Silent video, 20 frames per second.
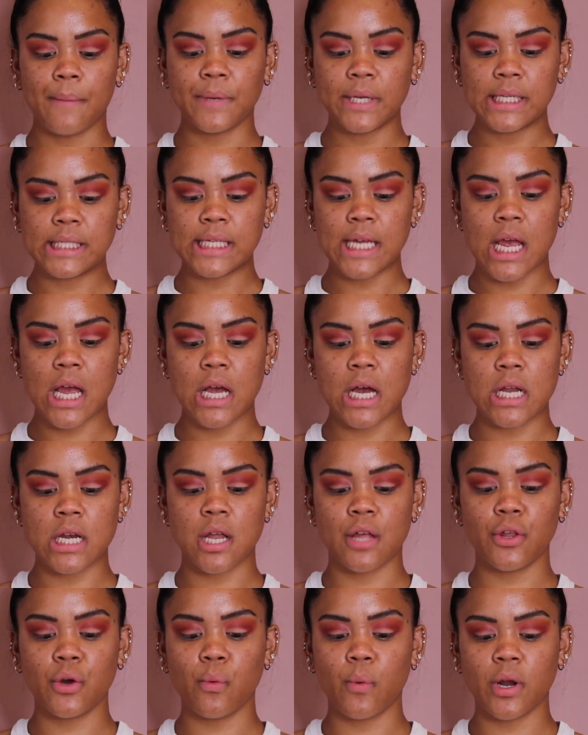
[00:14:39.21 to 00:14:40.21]
I'm going to take
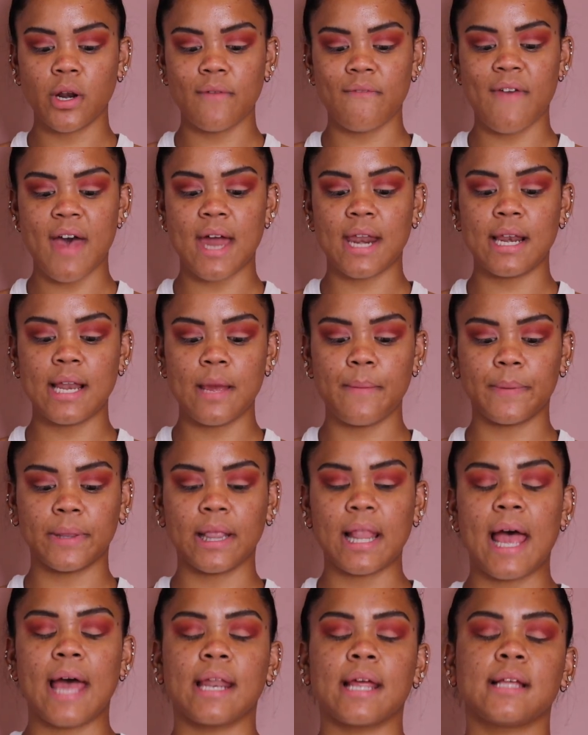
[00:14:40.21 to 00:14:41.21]
another one of Vanity
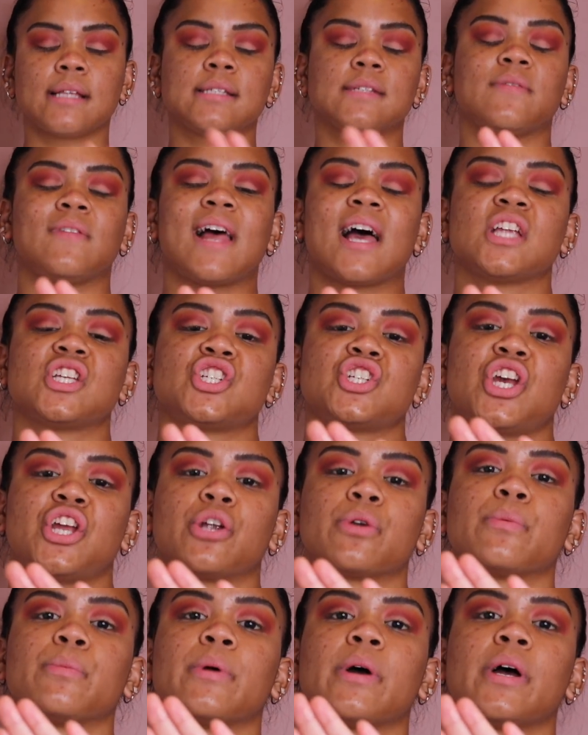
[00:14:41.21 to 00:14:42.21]
Planet's flat shader